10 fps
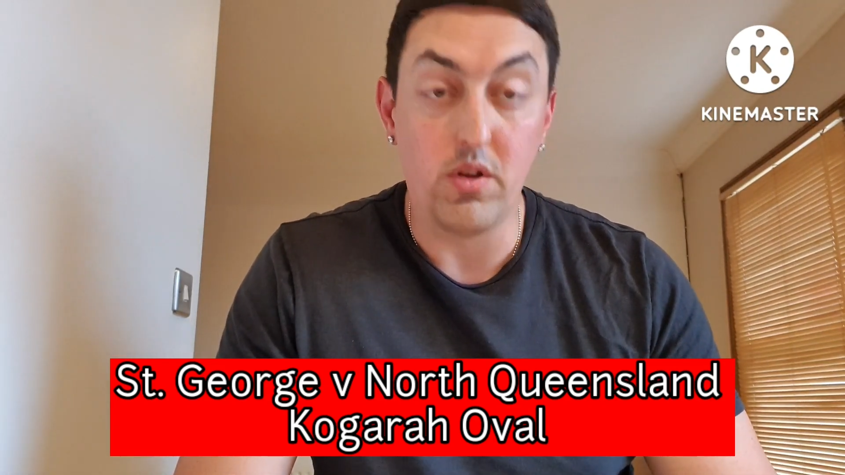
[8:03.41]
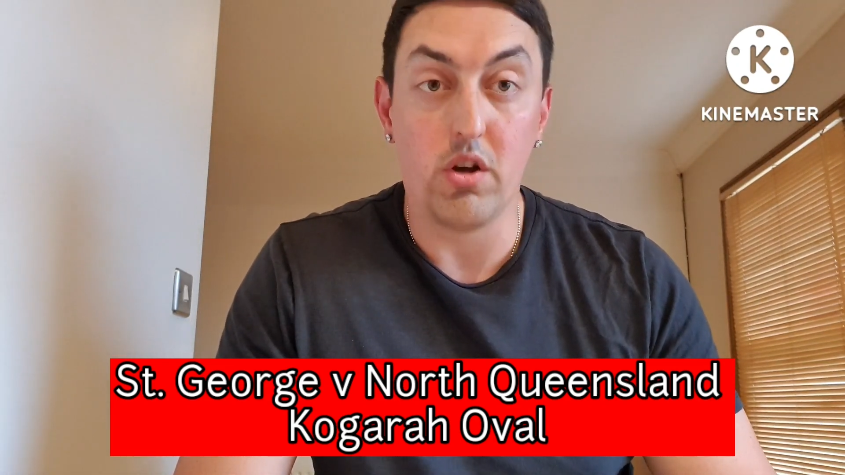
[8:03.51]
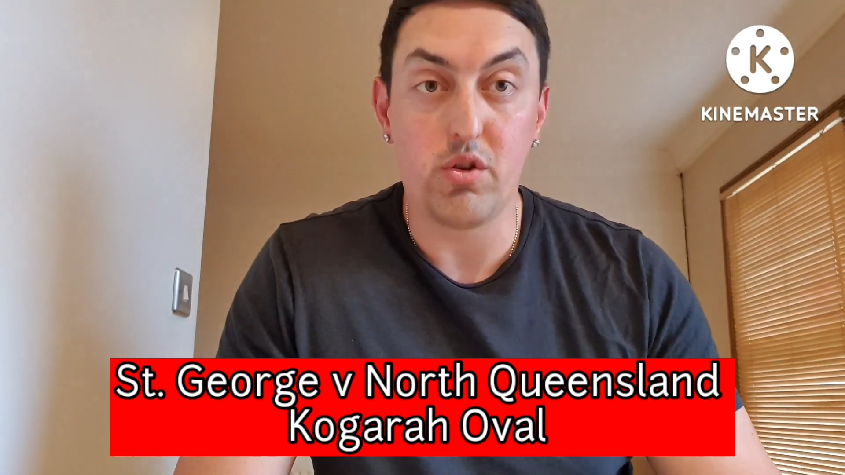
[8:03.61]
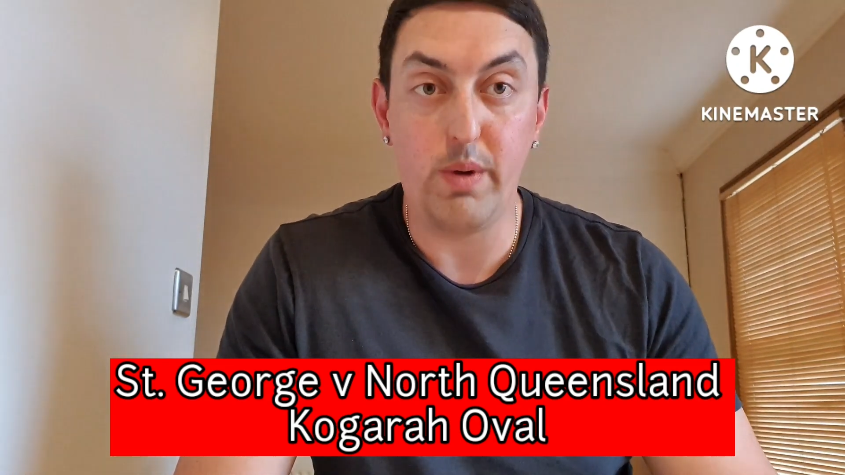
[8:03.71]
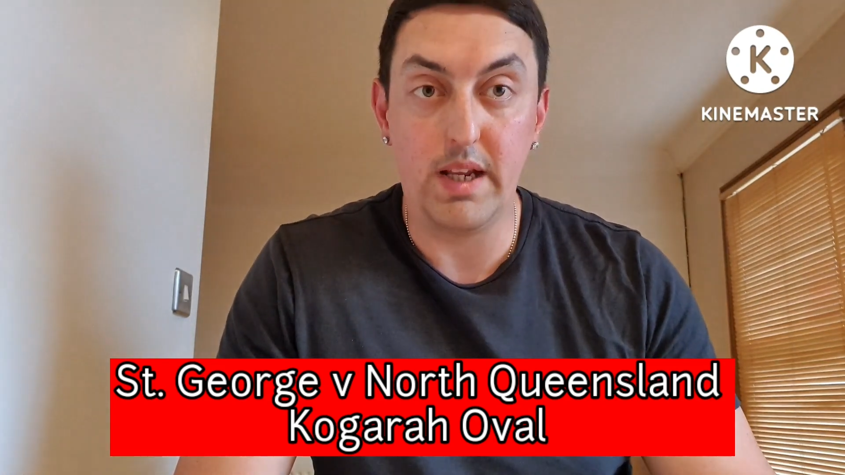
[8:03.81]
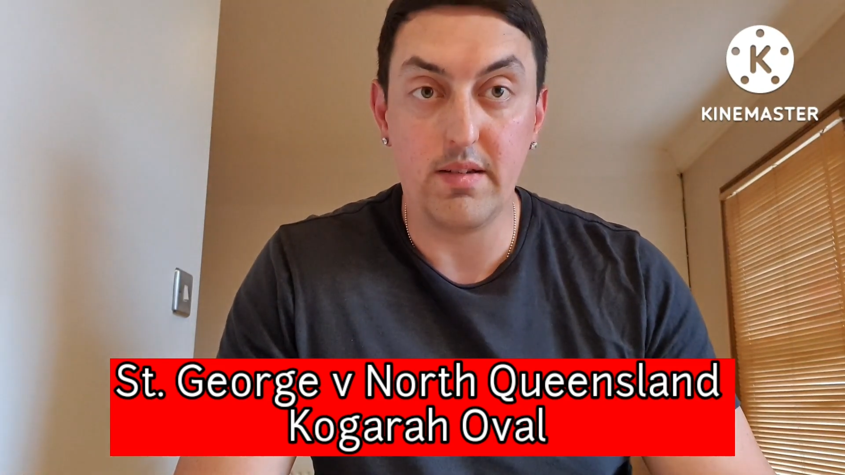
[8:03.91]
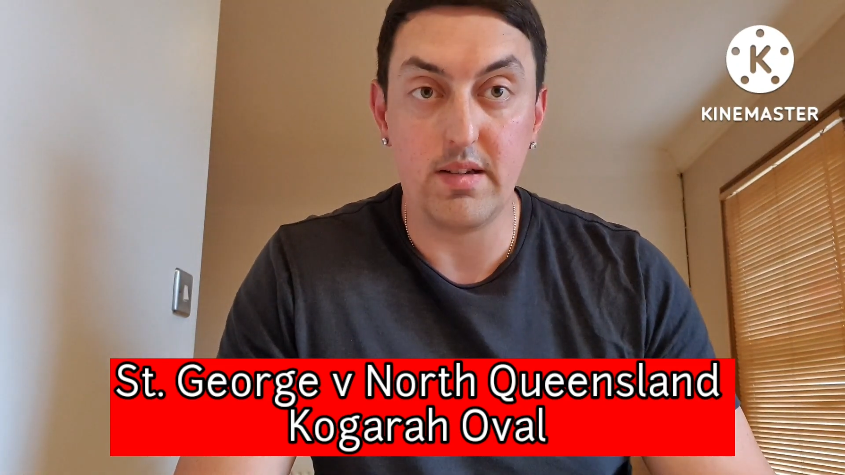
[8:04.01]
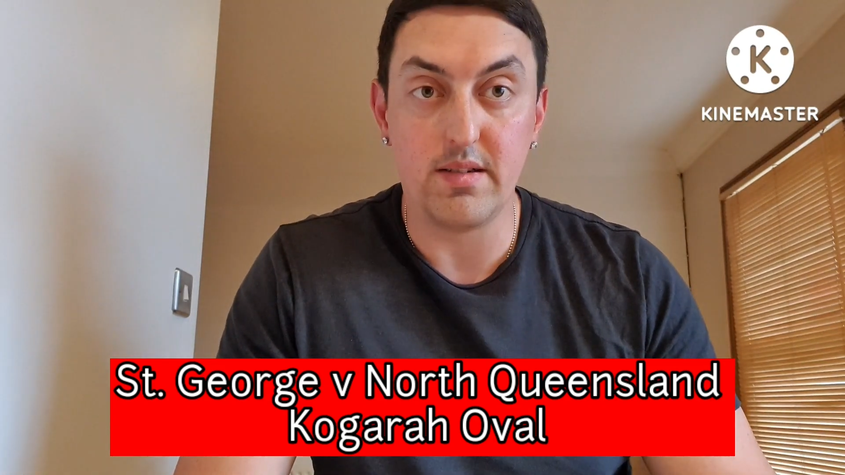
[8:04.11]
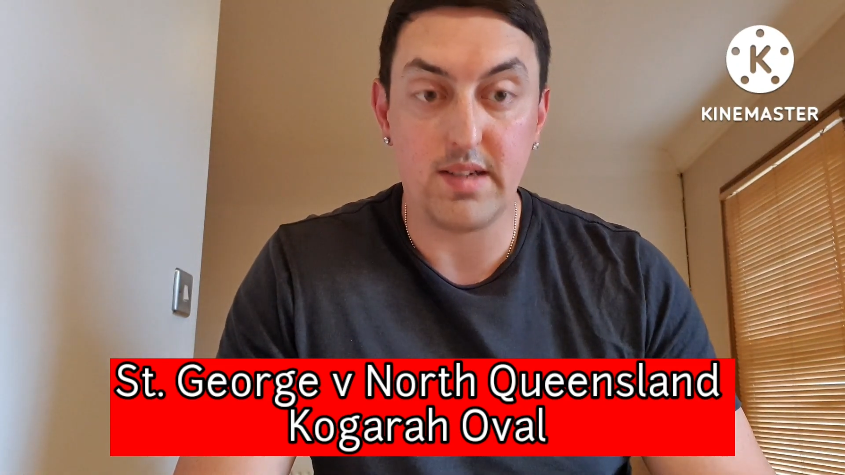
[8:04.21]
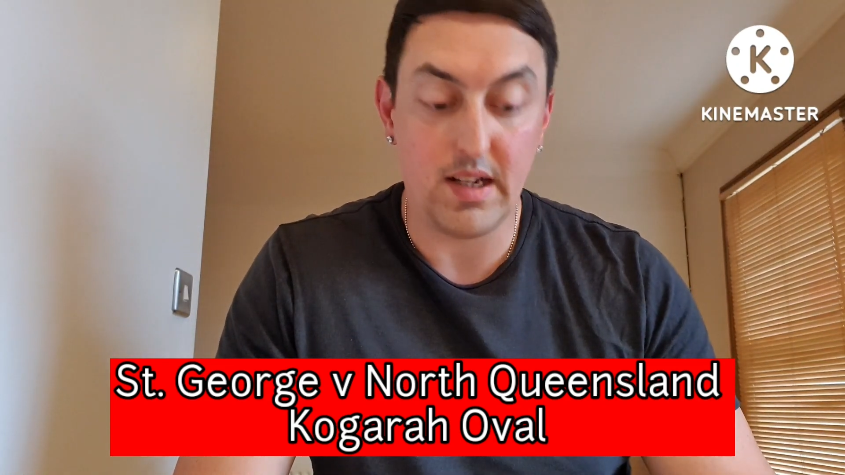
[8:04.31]
North
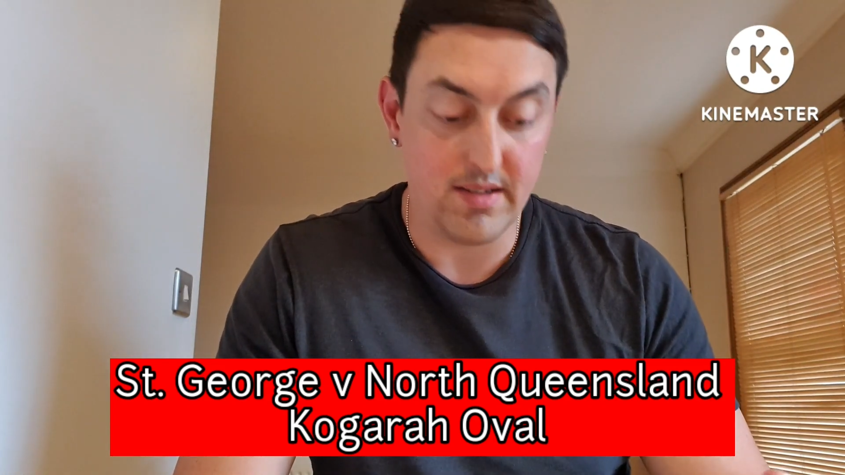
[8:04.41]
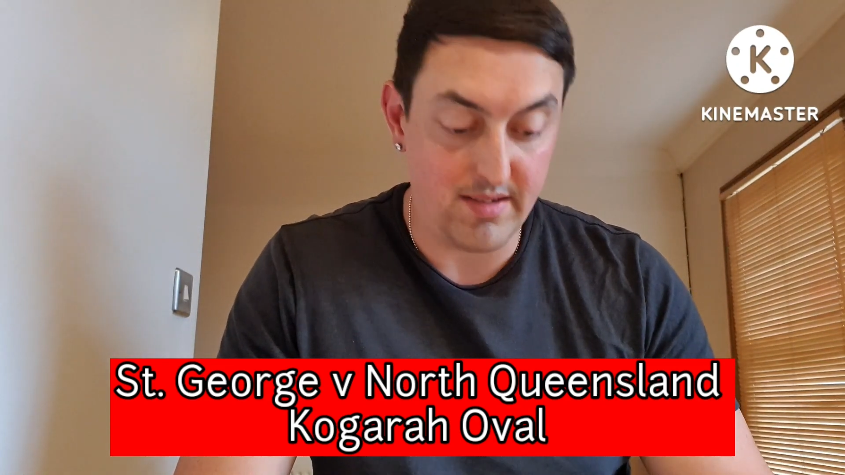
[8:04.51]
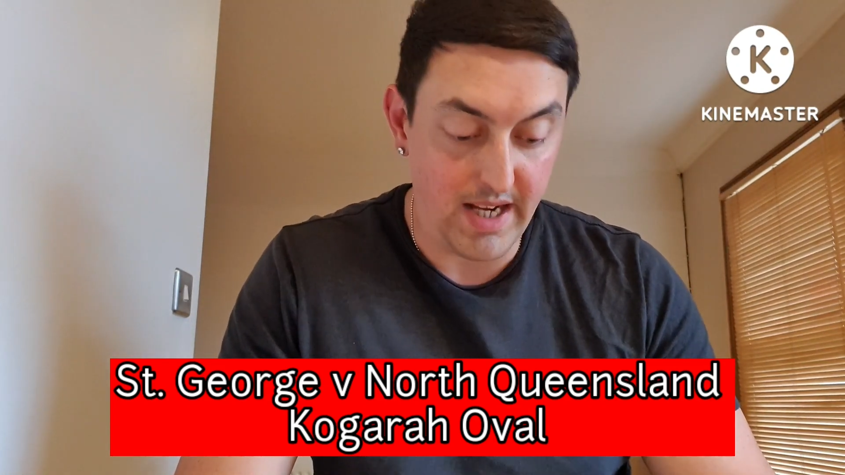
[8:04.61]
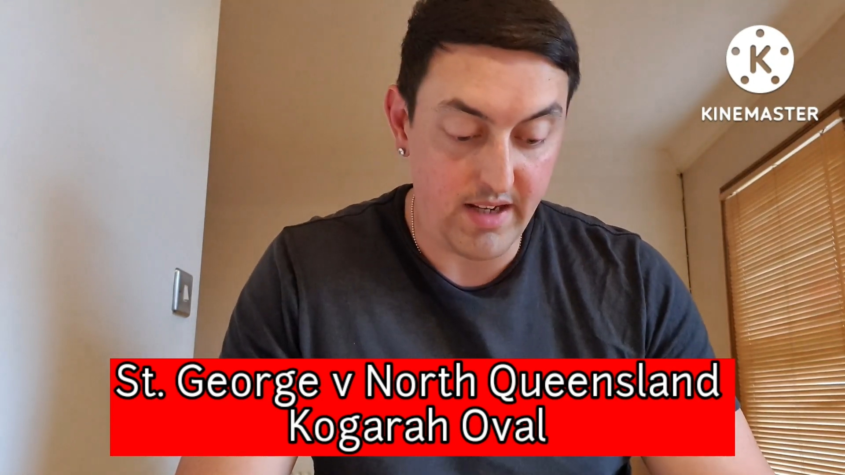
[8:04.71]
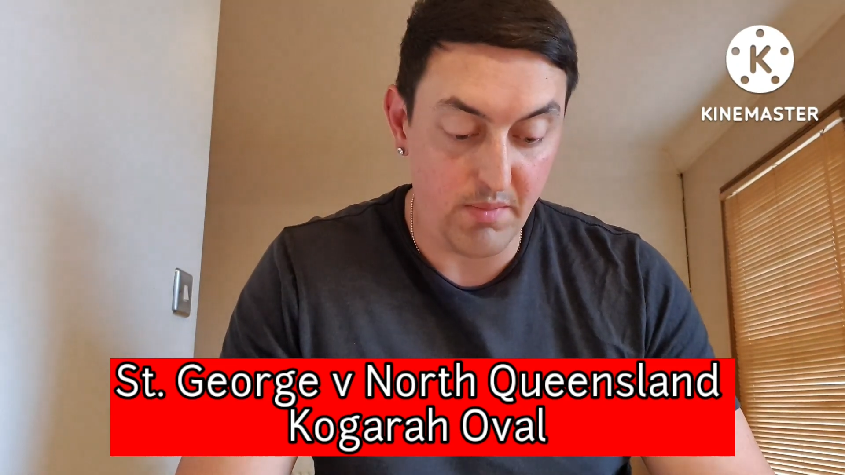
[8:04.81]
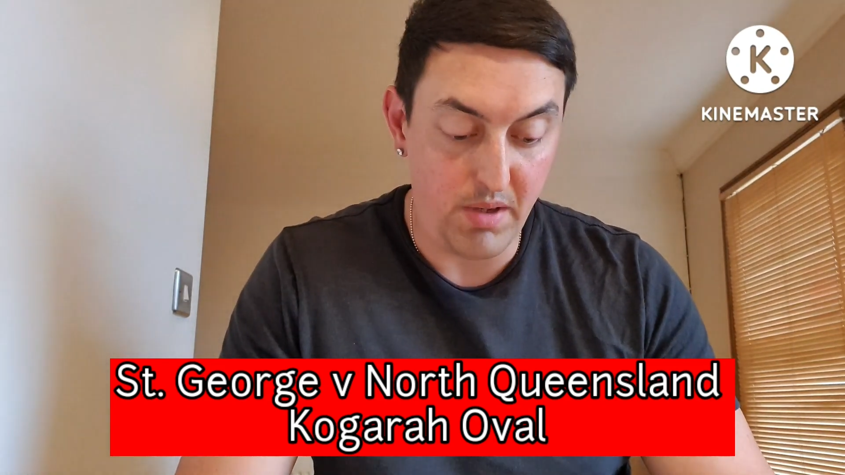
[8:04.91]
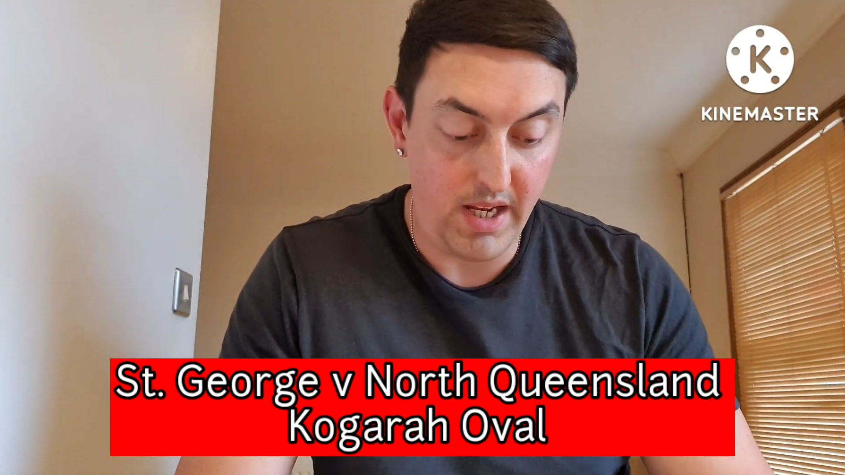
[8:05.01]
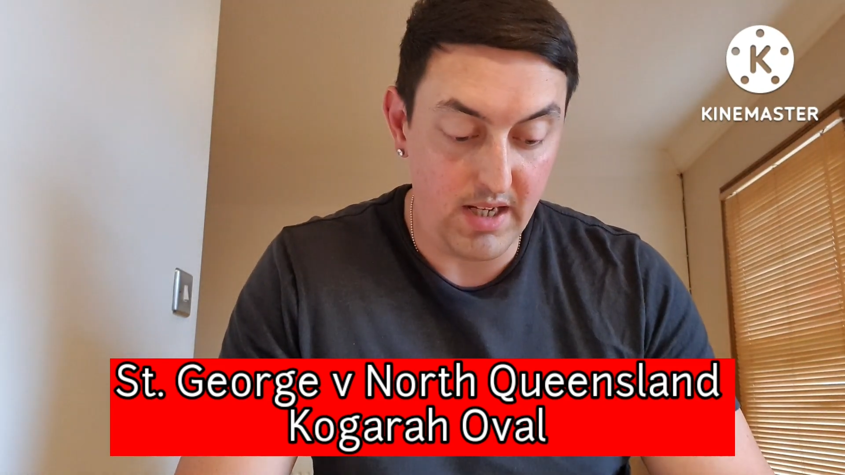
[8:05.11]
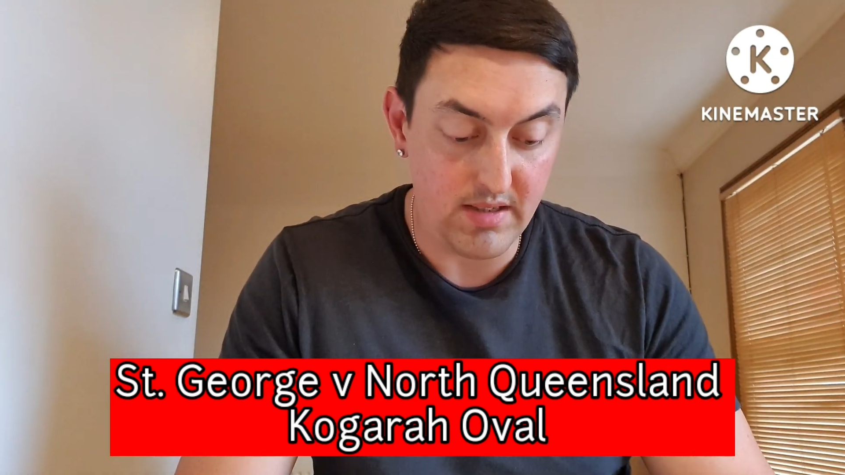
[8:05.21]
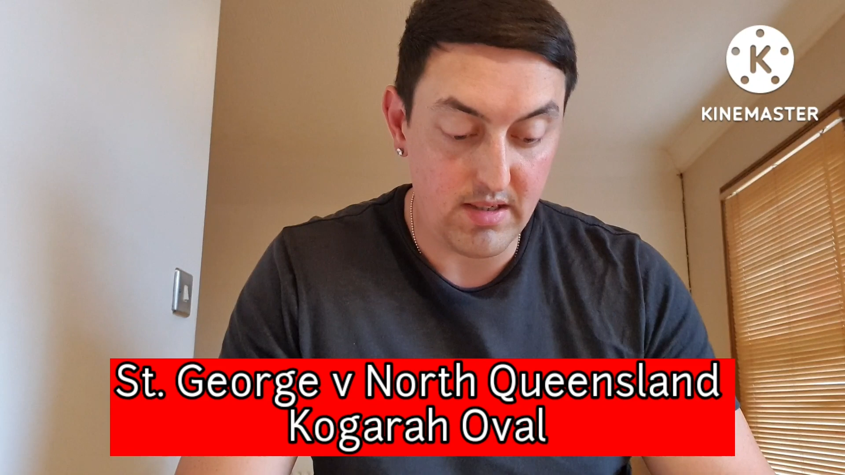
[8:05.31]
Queensland sat in 2nd
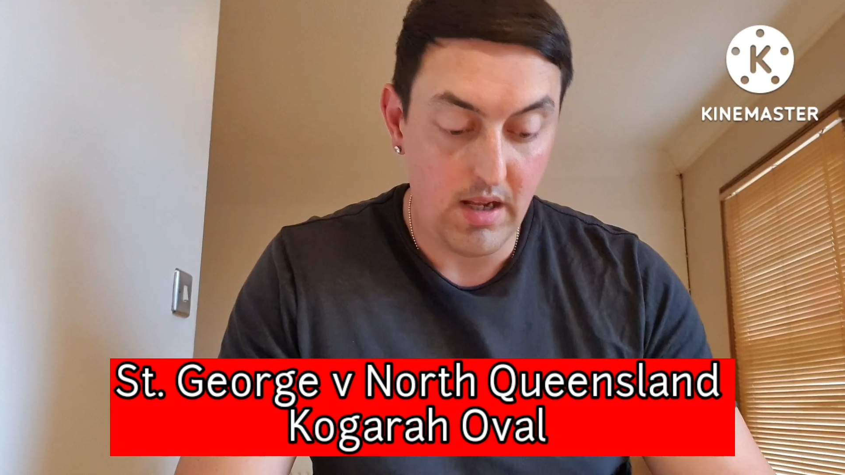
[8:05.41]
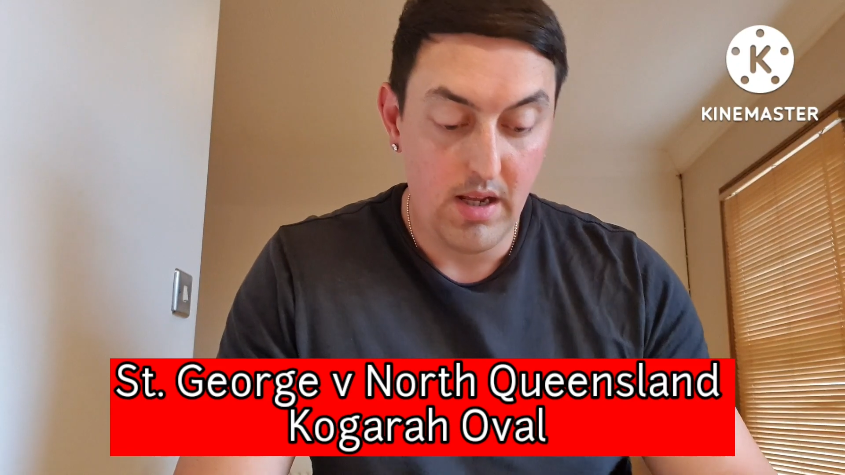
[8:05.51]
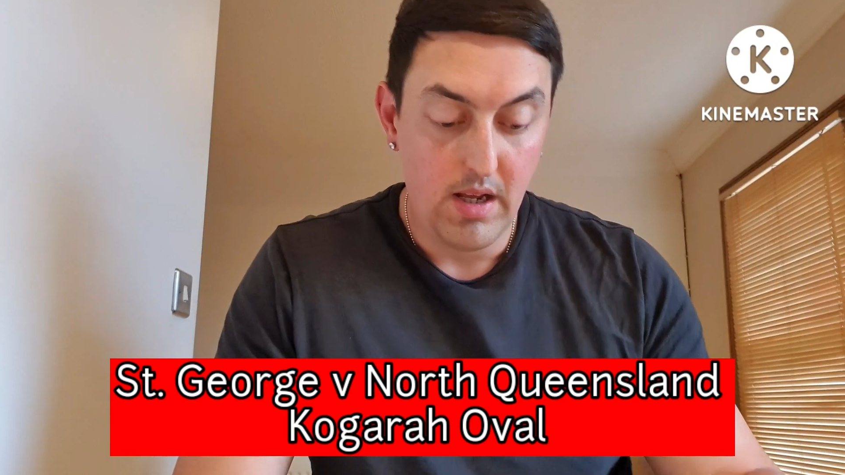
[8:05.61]
place.